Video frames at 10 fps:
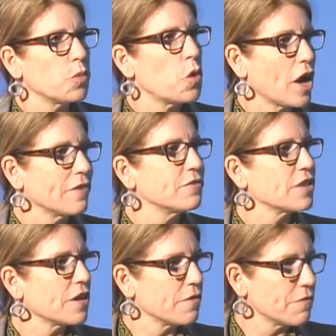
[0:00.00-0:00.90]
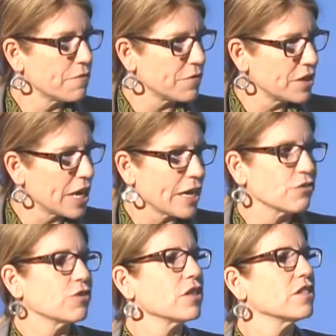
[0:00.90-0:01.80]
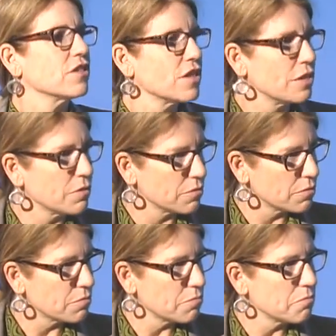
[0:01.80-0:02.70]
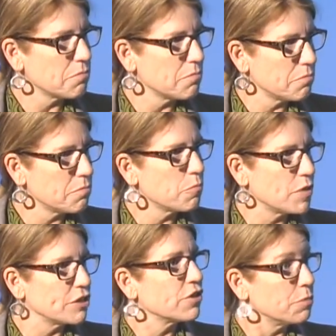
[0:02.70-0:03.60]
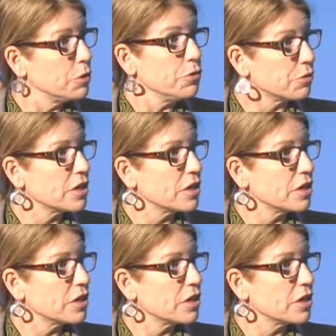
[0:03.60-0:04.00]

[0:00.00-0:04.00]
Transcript: wives of the astronauts that went to the moon.